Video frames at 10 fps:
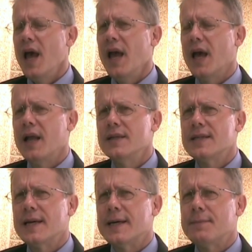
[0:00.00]
And
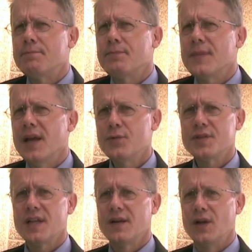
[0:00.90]

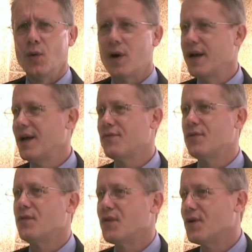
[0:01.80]
interestingly, right
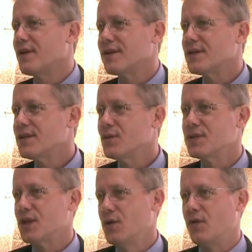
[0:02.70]
after the verdict
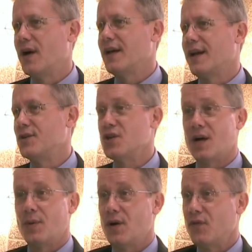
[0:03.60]
was over, I got a
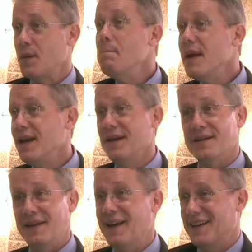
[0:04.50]
job offer
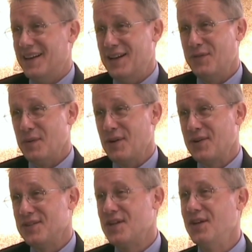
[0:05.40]
immediately from a
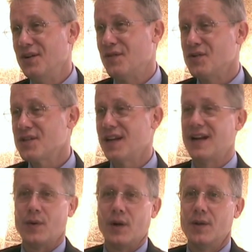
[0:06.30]
Christian university,
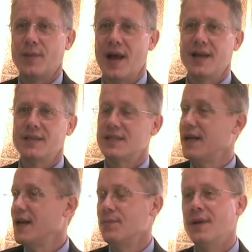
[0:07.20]
and I wrote him back and
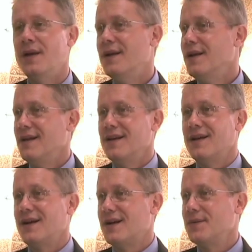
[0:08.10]
said, nope,
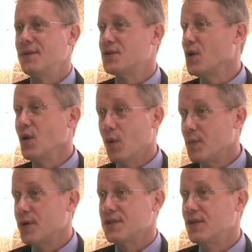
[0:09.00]
there's only
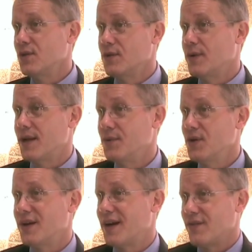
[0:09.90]
one person doing what I'm
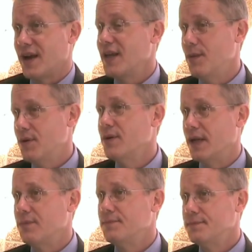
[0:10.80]
doing, and I've got to keep doing it.